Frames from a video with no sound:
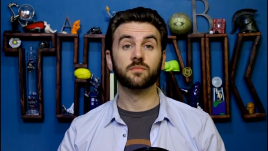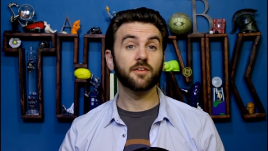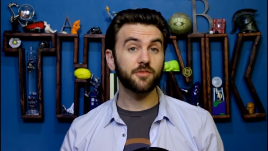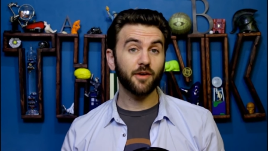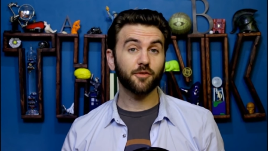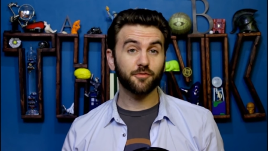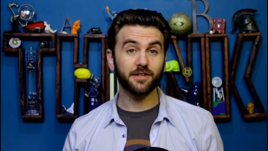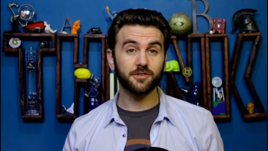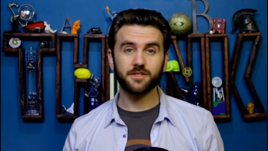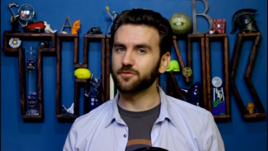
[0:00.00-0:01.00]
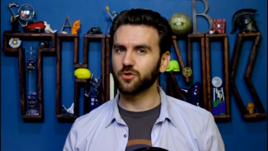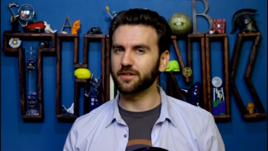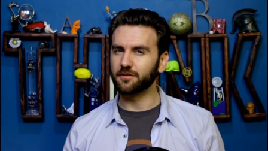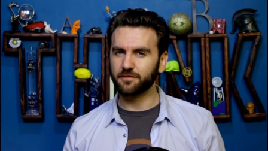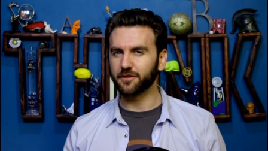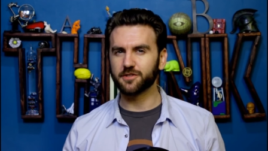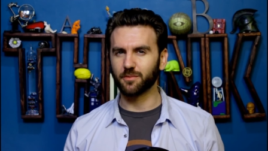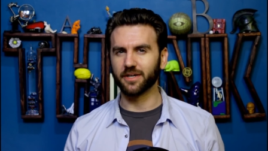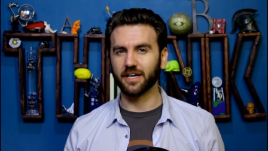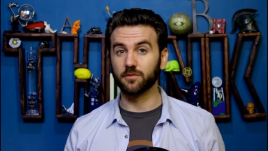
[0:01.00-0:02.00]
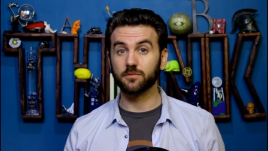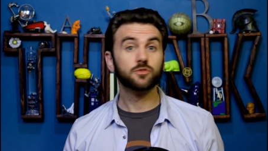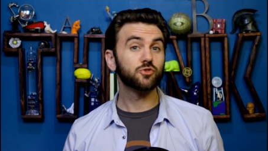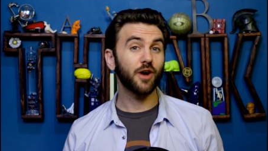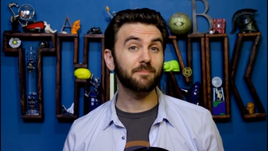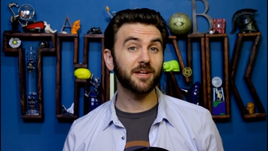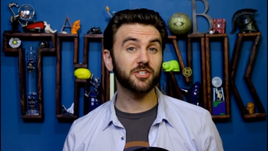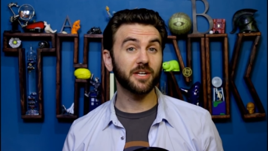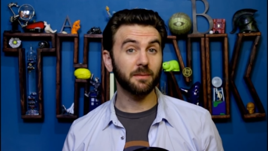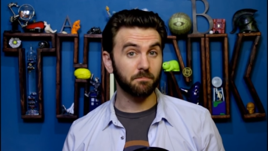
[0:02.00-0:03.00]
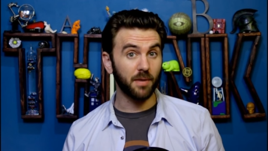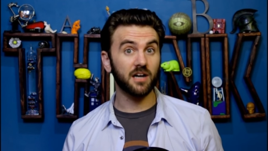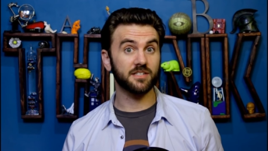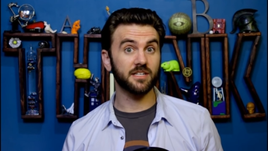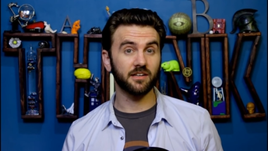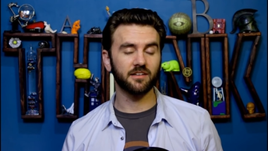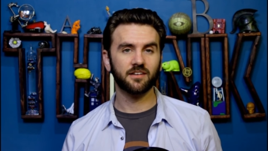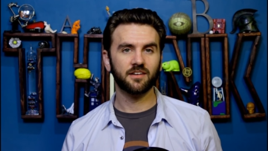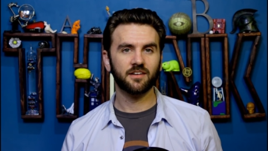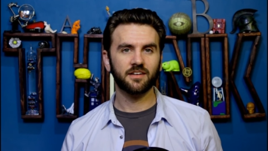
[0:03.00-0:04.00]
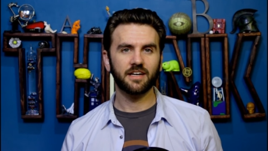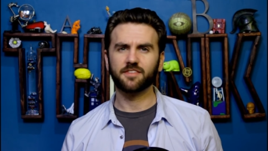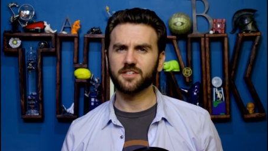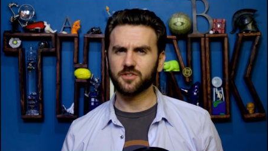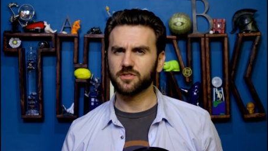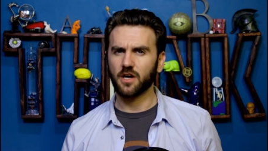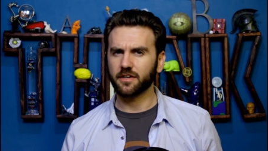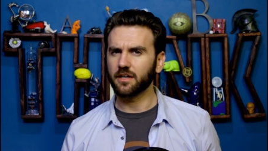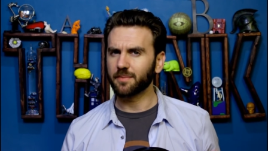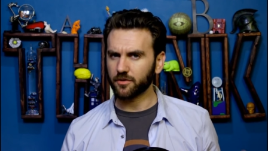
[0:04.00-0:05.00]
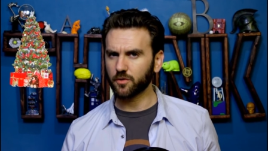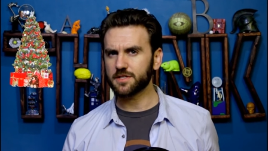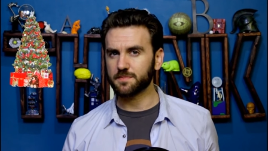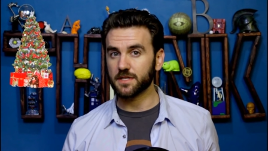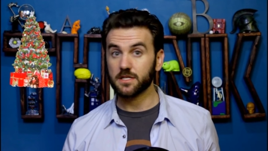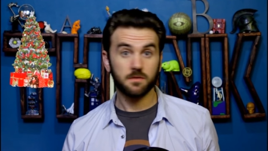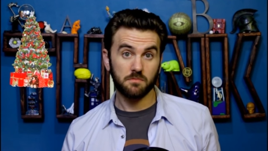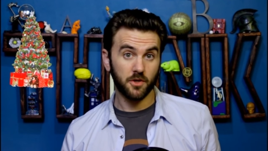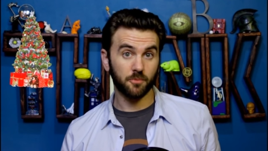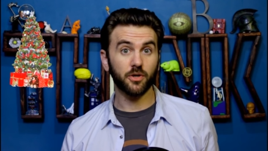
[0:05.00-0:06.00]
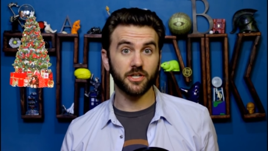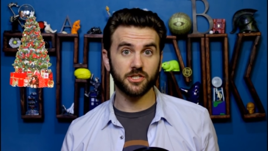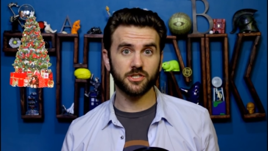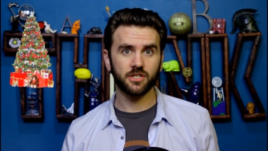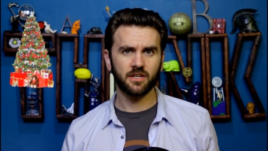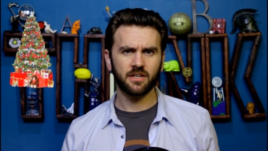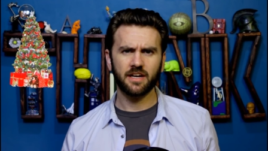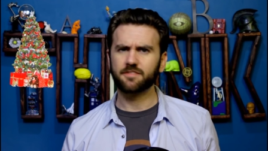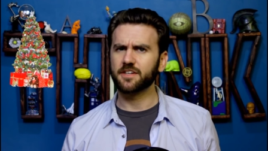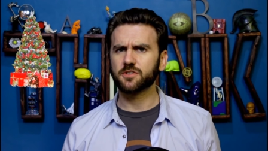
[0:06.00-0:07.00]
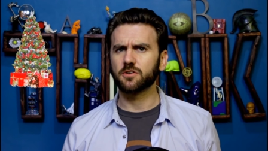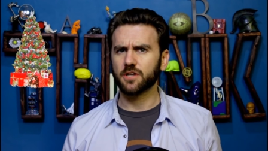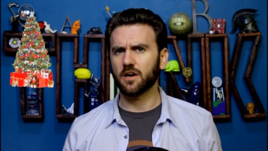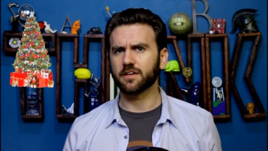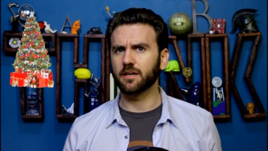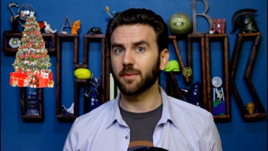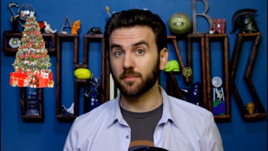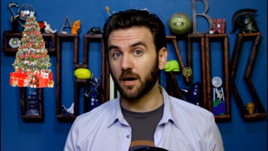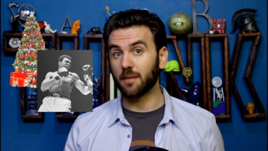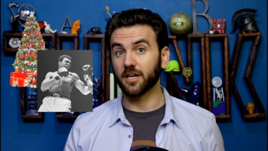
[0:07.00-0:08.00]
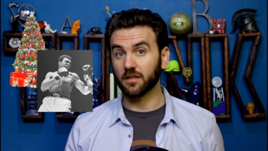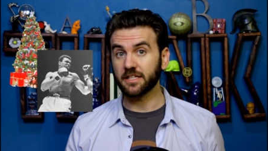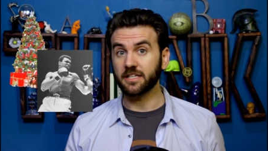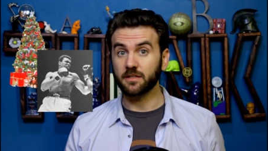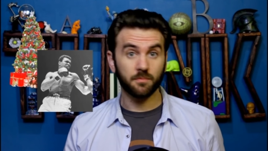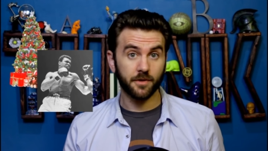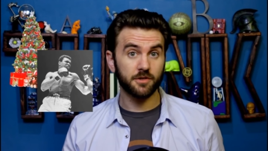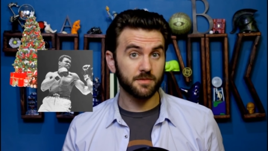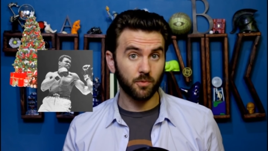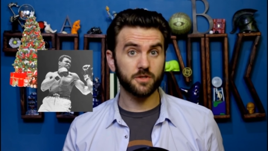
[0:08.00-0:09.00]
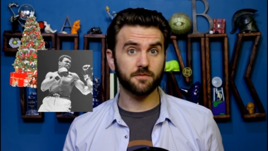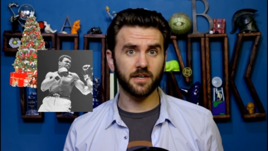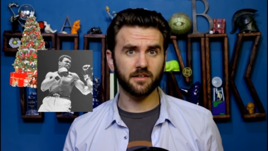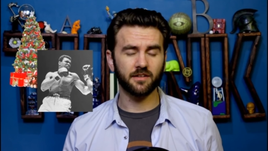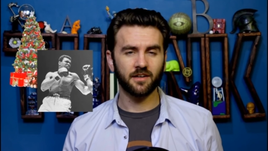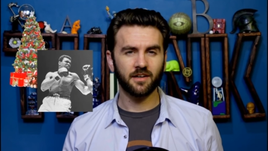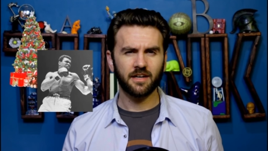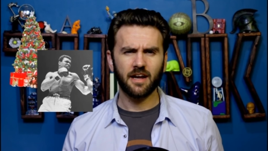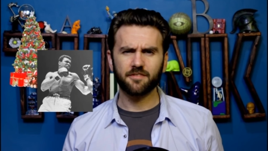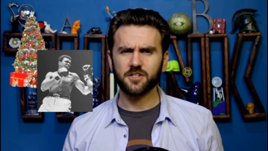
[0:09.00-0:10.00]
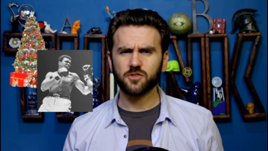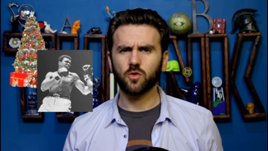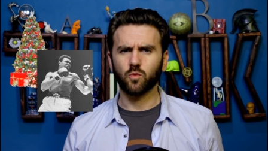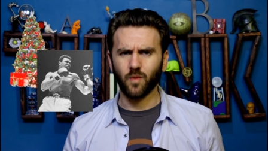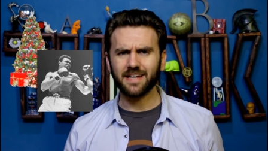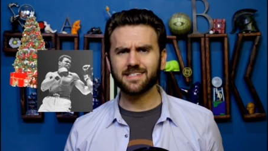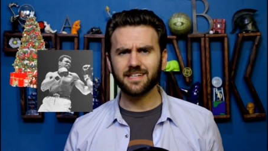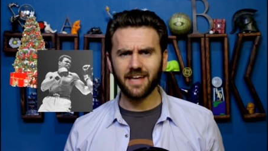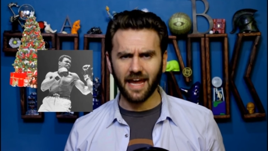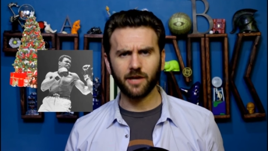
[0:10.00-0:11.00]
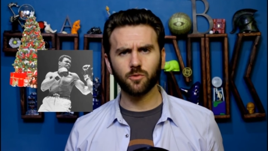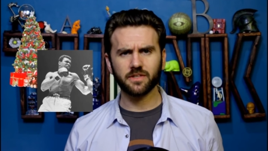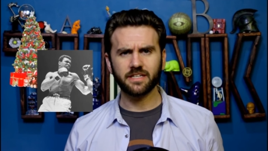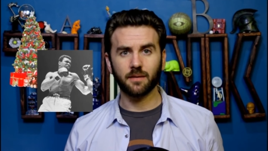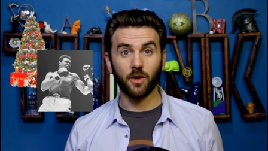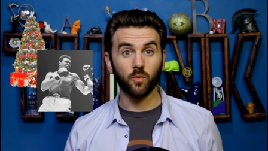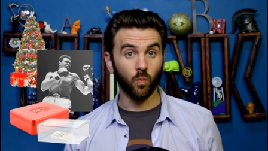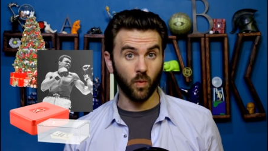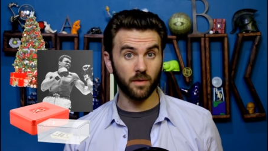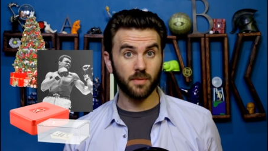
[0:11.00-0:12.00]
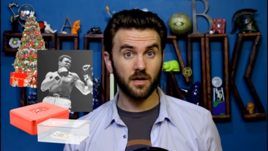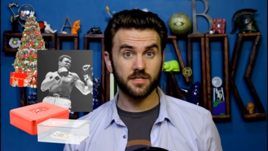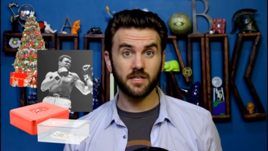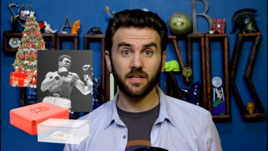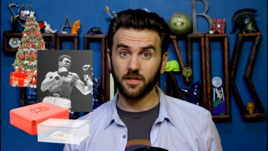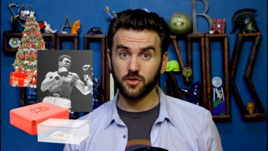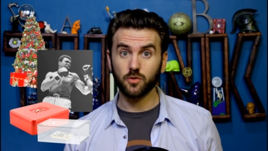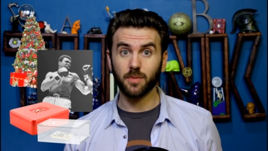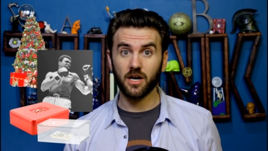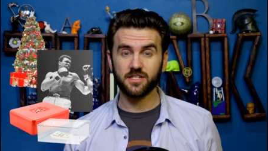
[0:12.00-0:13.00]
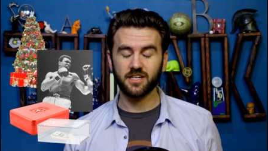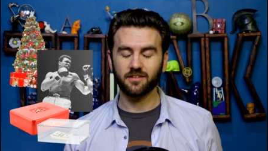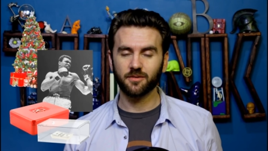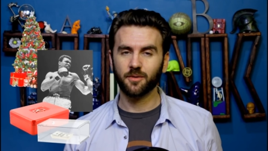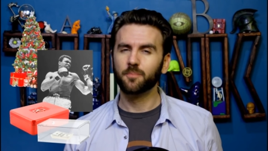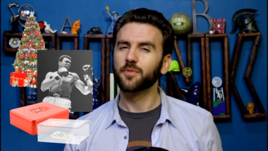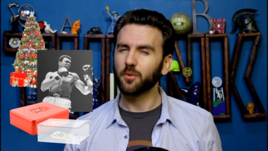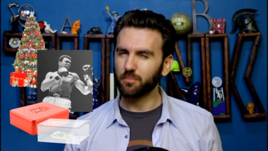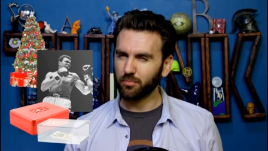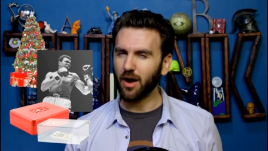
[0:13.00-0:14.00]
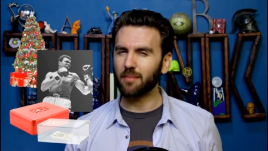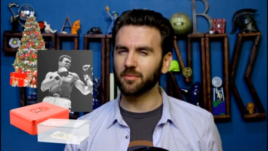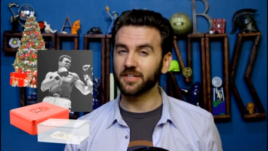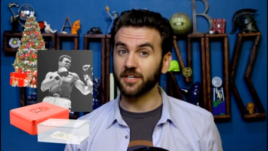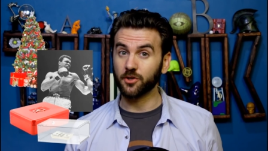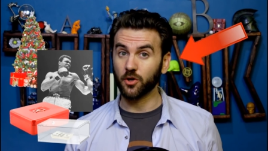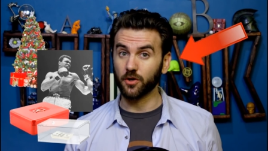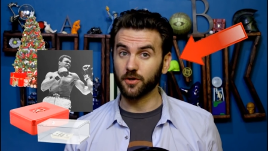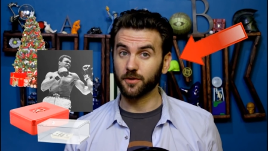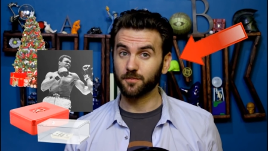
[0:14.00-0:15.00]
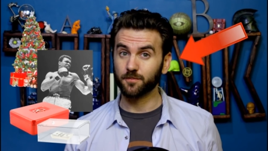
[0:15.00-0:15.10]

If you ever find yourself trying to figure someone out, try mentioning boxing. If they start talking about Christmas, they're British. If they start talking about Muhammad Ali, they're a sports fan. If they start ranting angrily about one boxing and two boxing, they're probably a nerd.